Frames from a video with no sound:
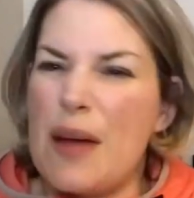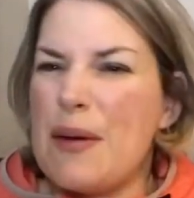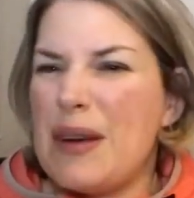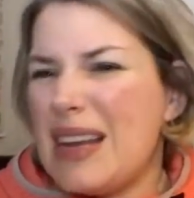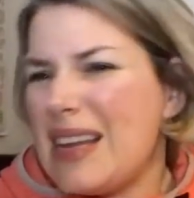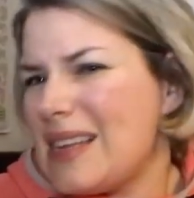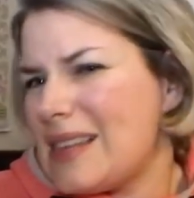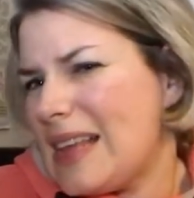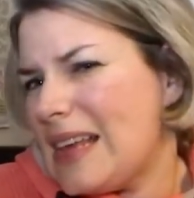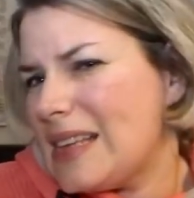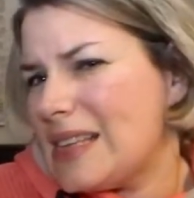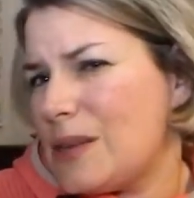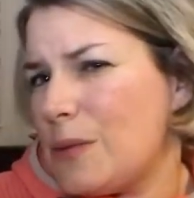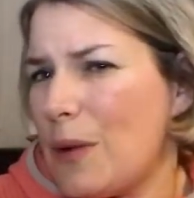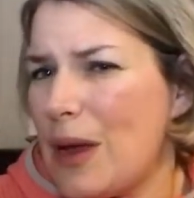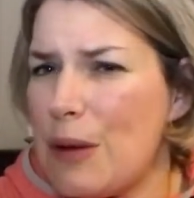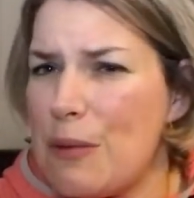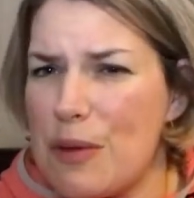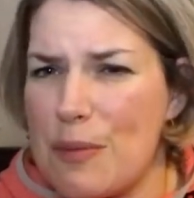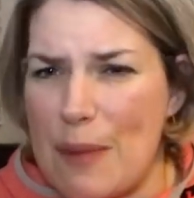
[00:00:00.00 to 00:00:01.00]
And that's the
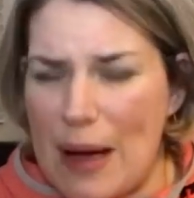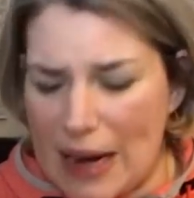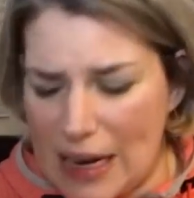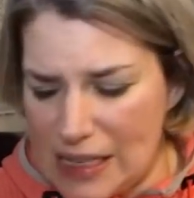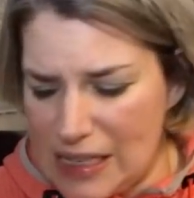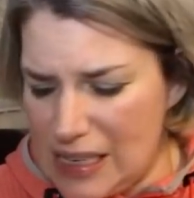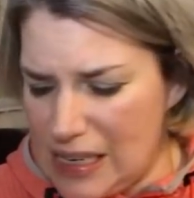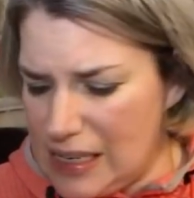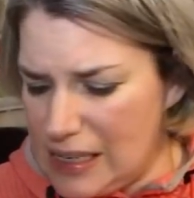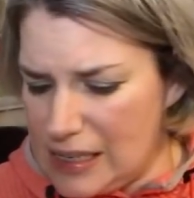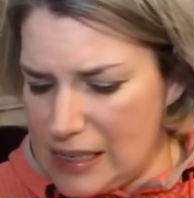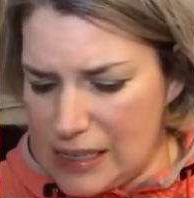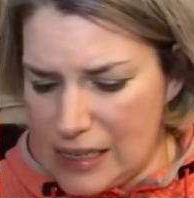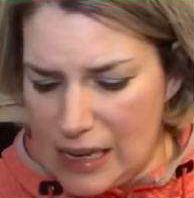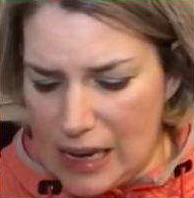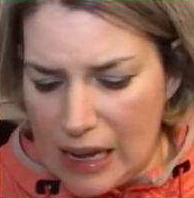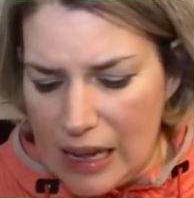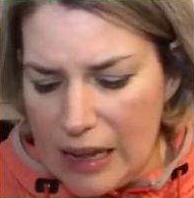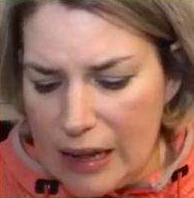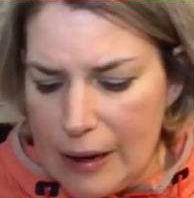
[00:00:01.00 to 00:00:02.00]
way with magazines, isn't it?